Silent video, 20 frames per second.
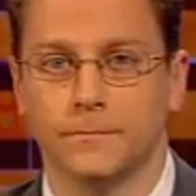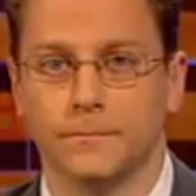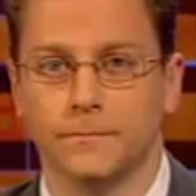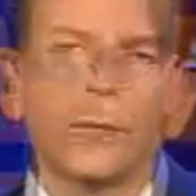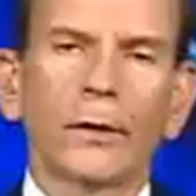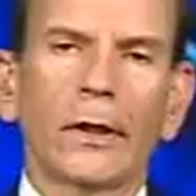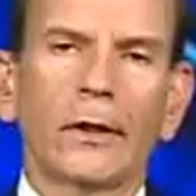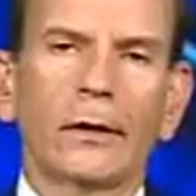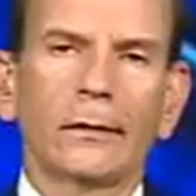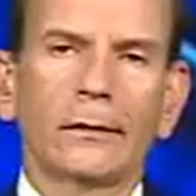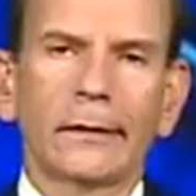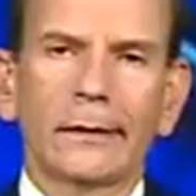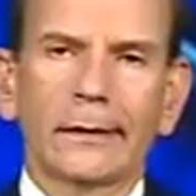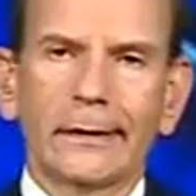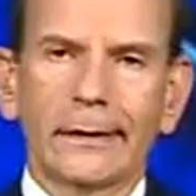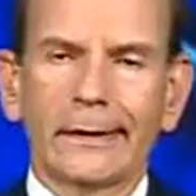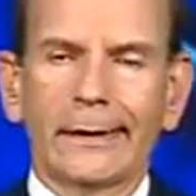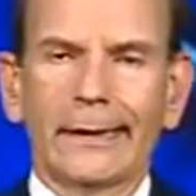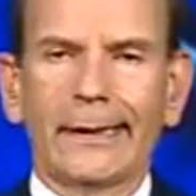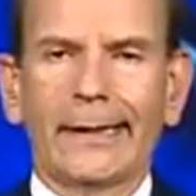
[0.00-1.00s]
Well,
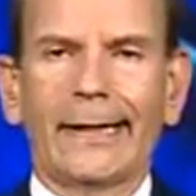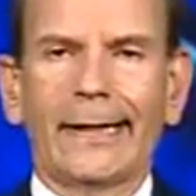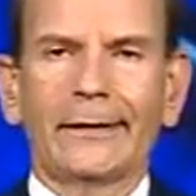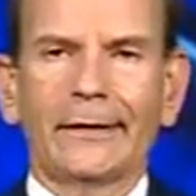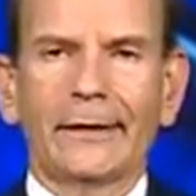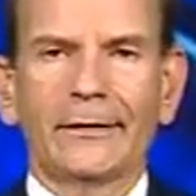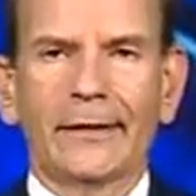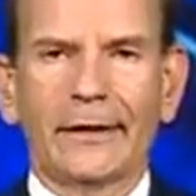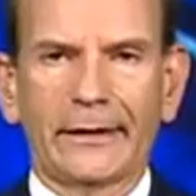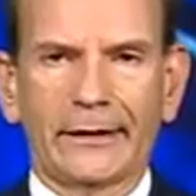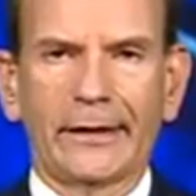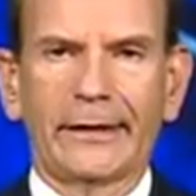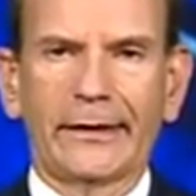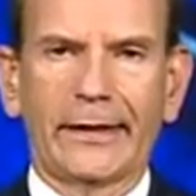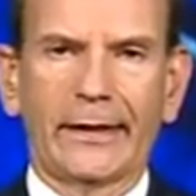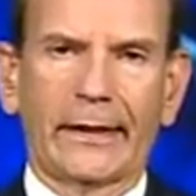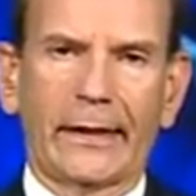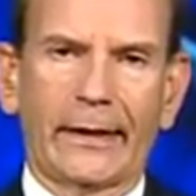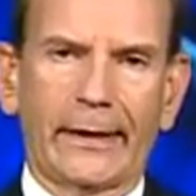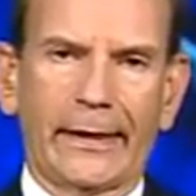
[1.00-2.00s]
I think they need to
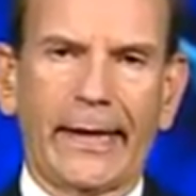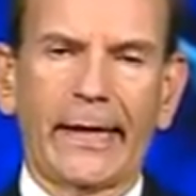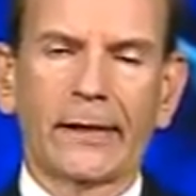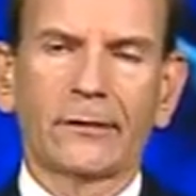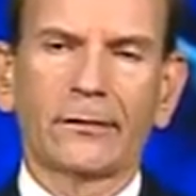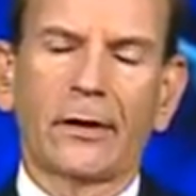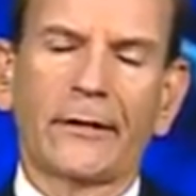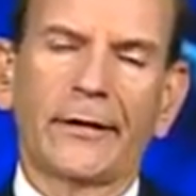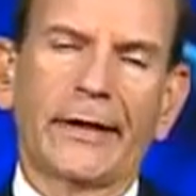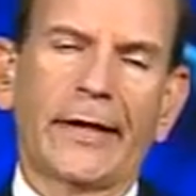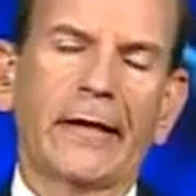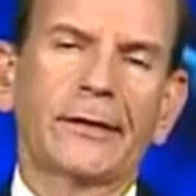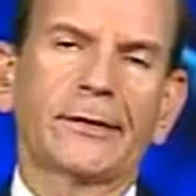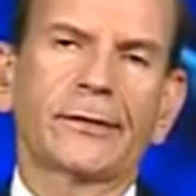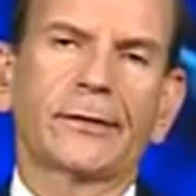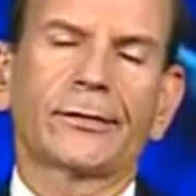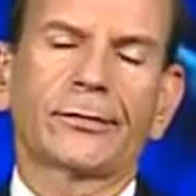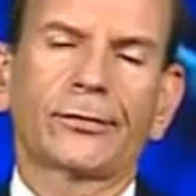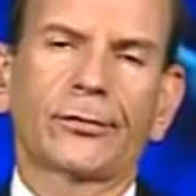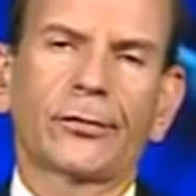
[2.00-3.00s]
get a handle on the
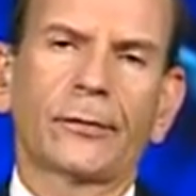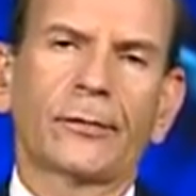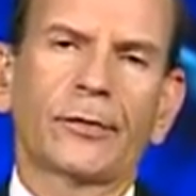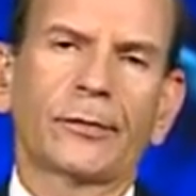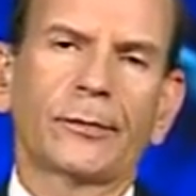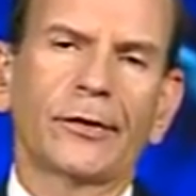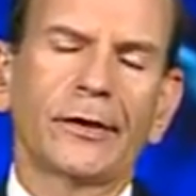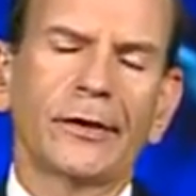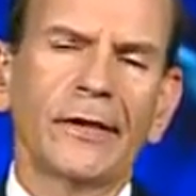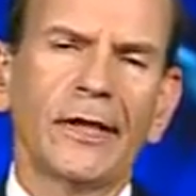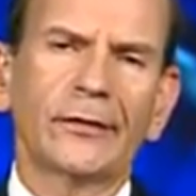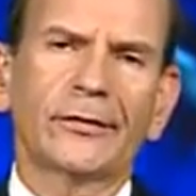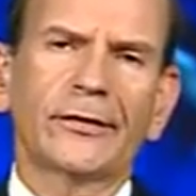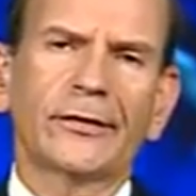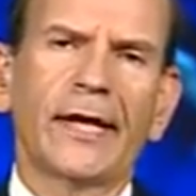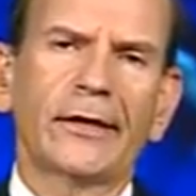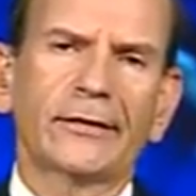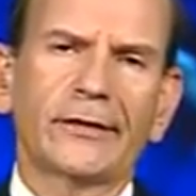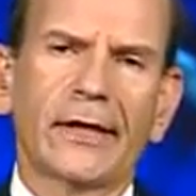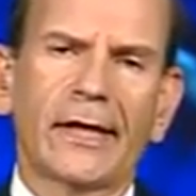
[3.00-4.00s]
agent story, but in this
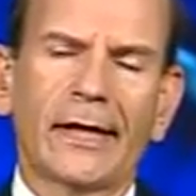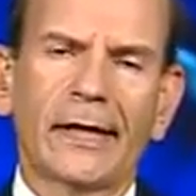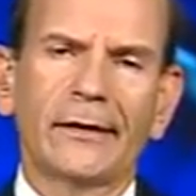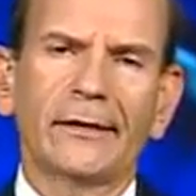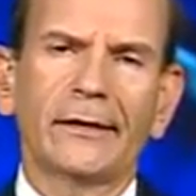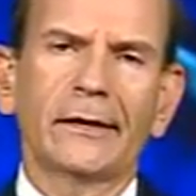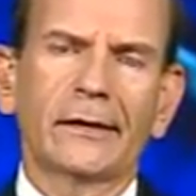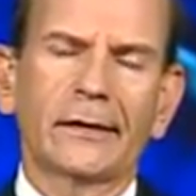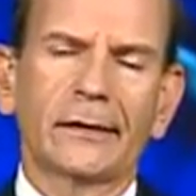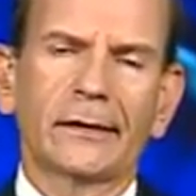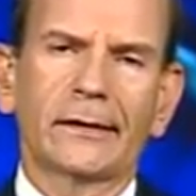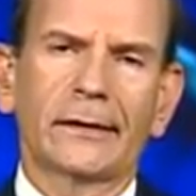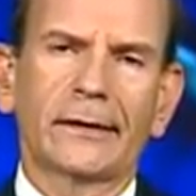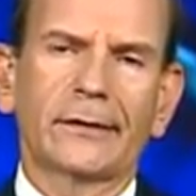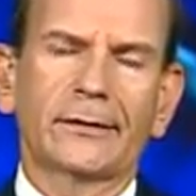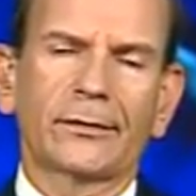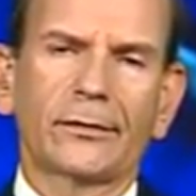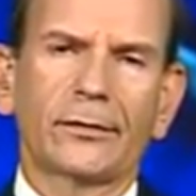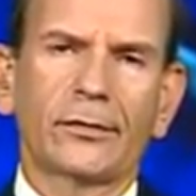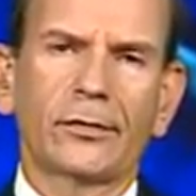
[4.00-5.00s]
case, I think
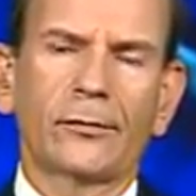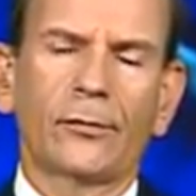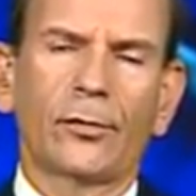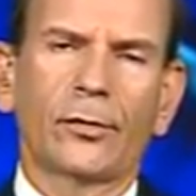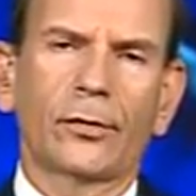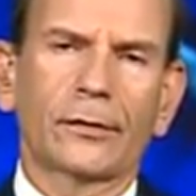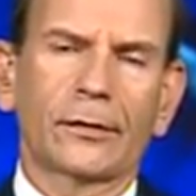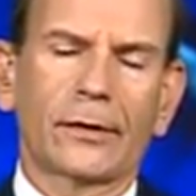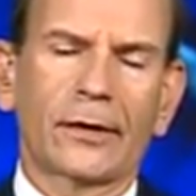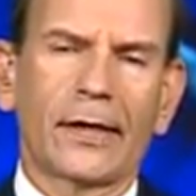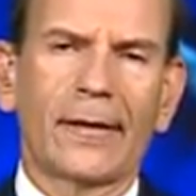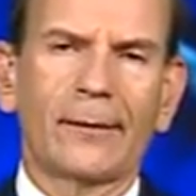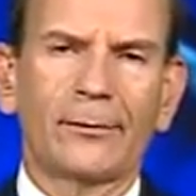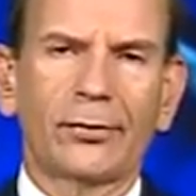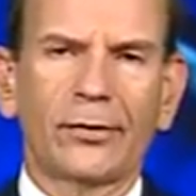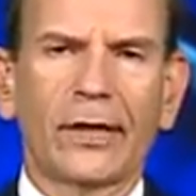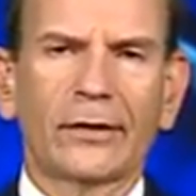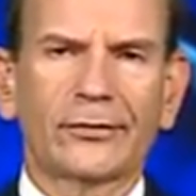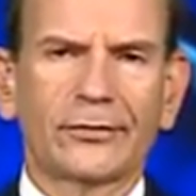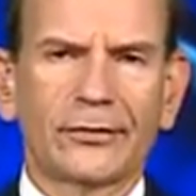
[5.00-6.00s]
it's a little more
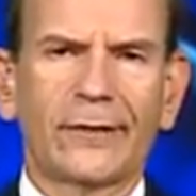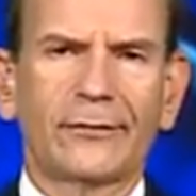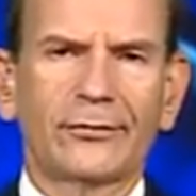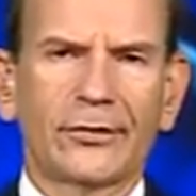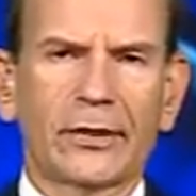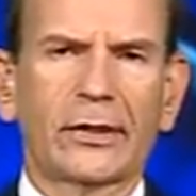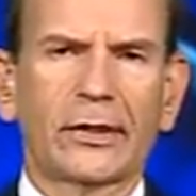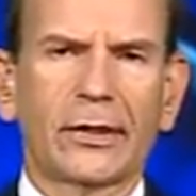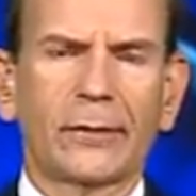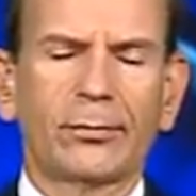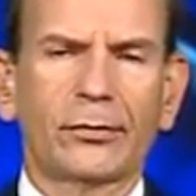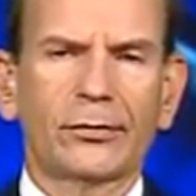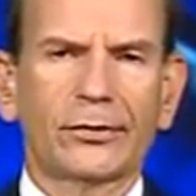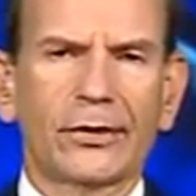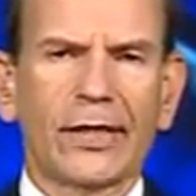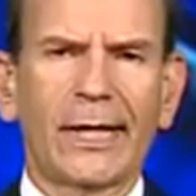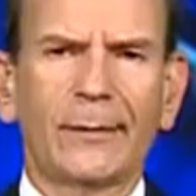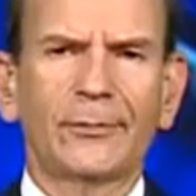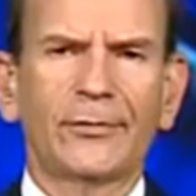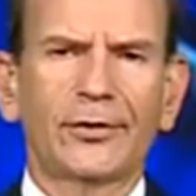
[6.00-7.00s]
complex, as I've said a couple of
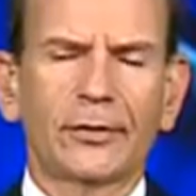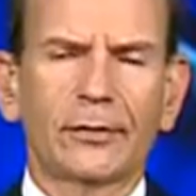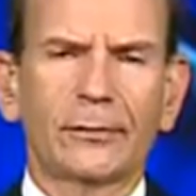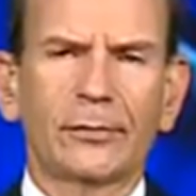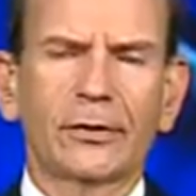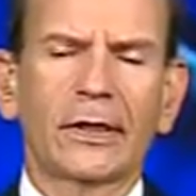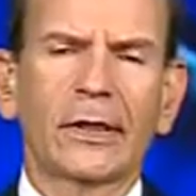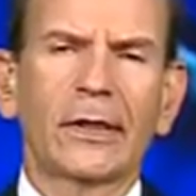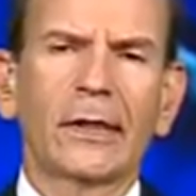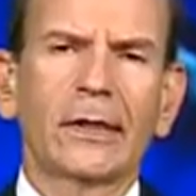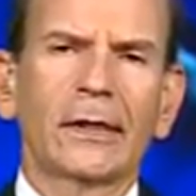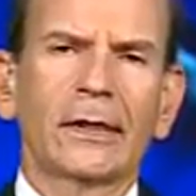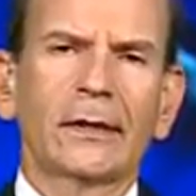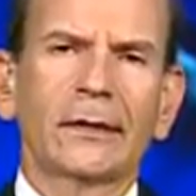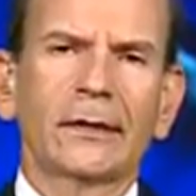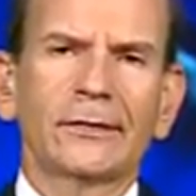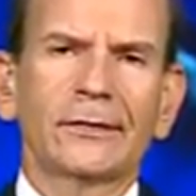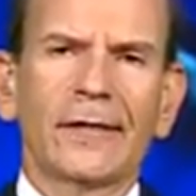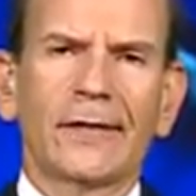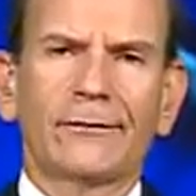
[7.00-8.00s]
times here. But
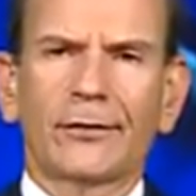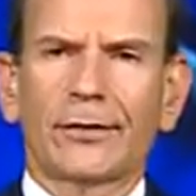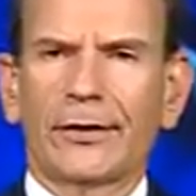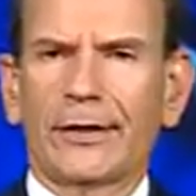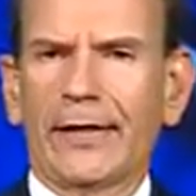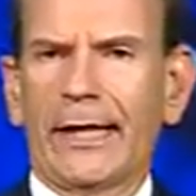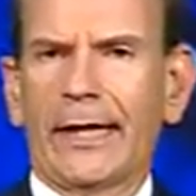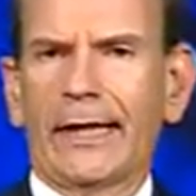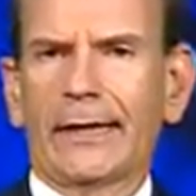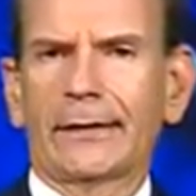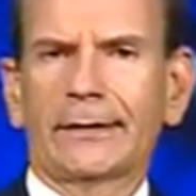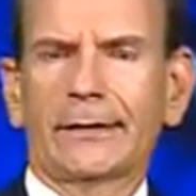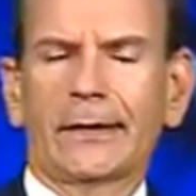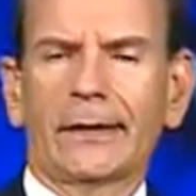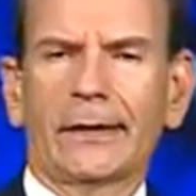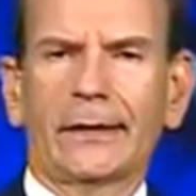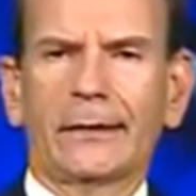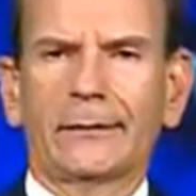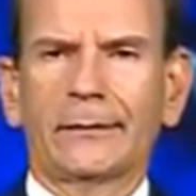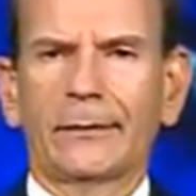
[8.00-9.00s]
let's not forget,
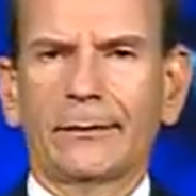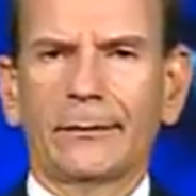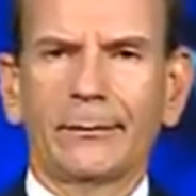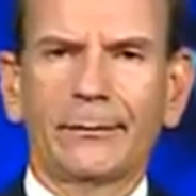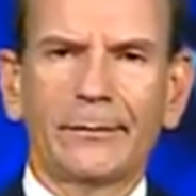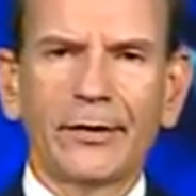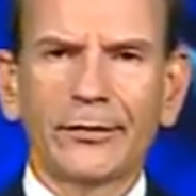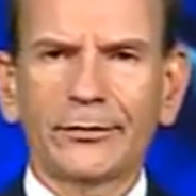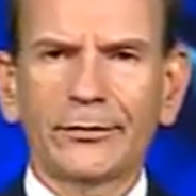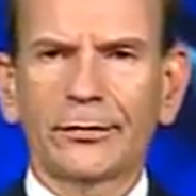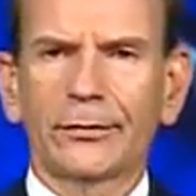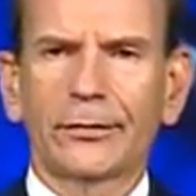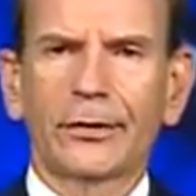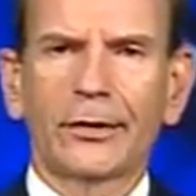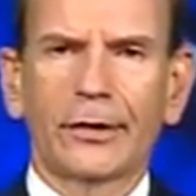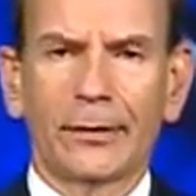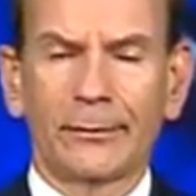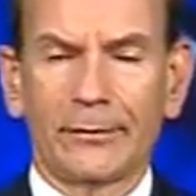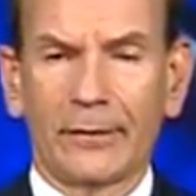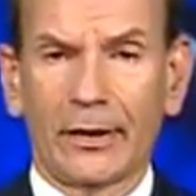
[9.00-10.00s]

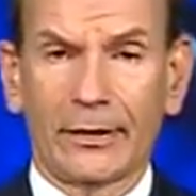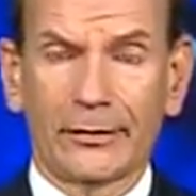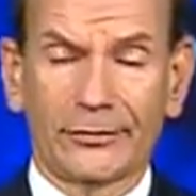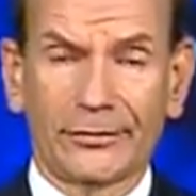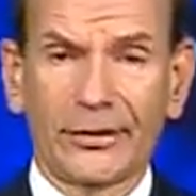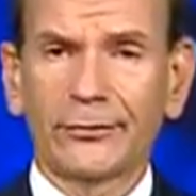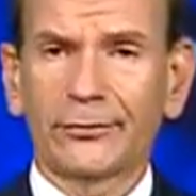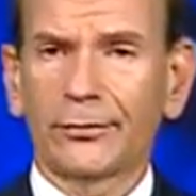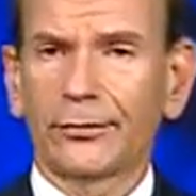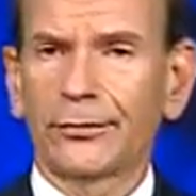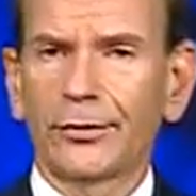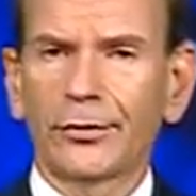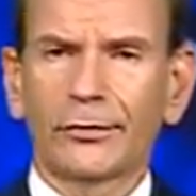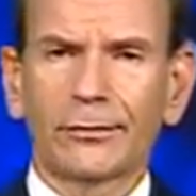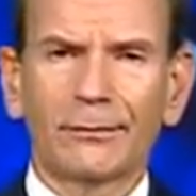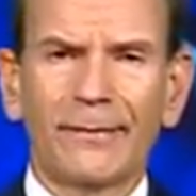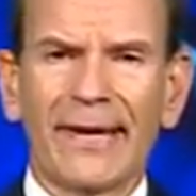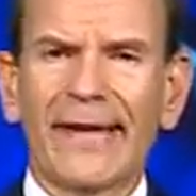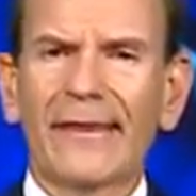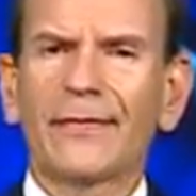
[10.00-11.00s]
Cecil
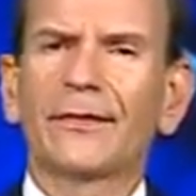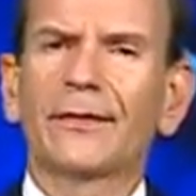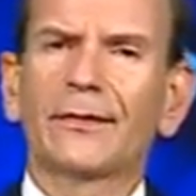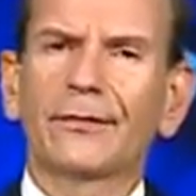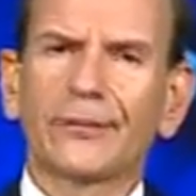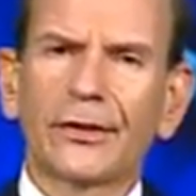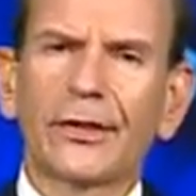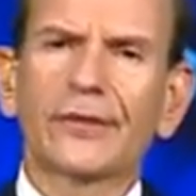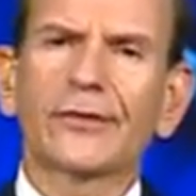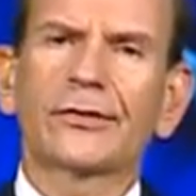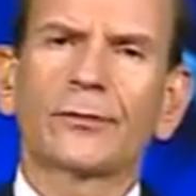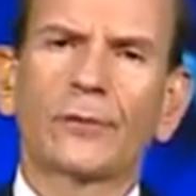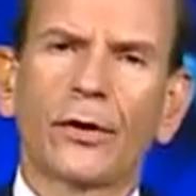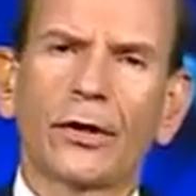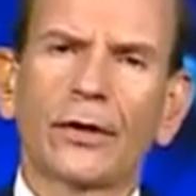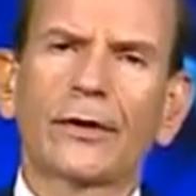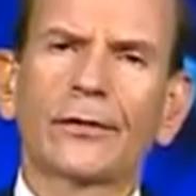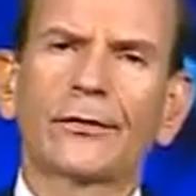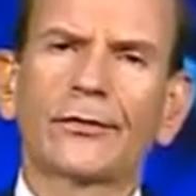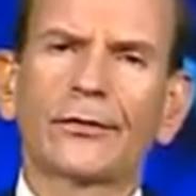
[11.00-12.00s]
Newton made the decision
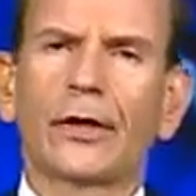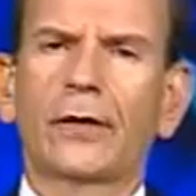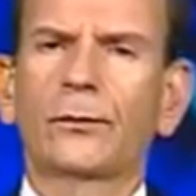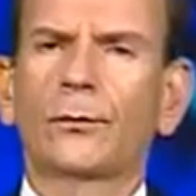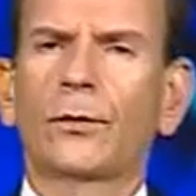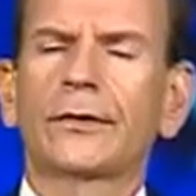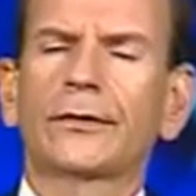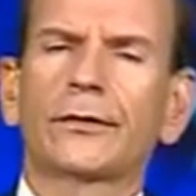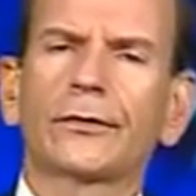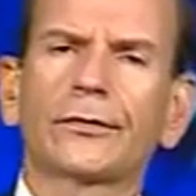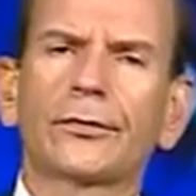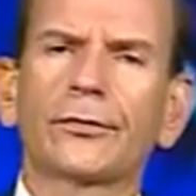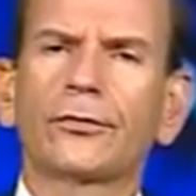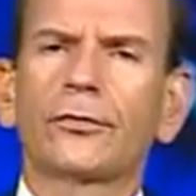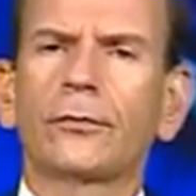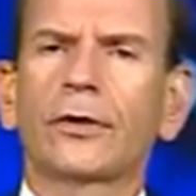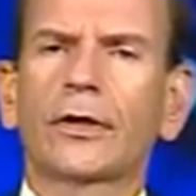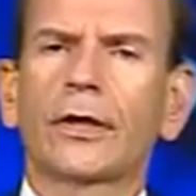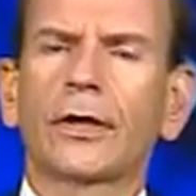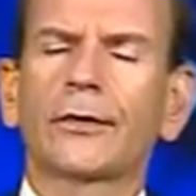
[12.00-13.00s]
where his son went to
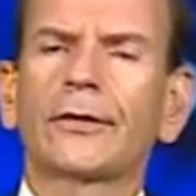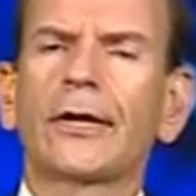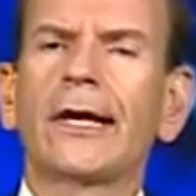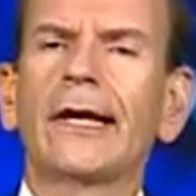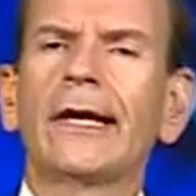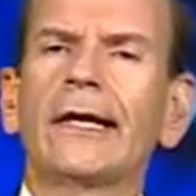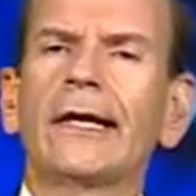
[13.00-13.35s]
school because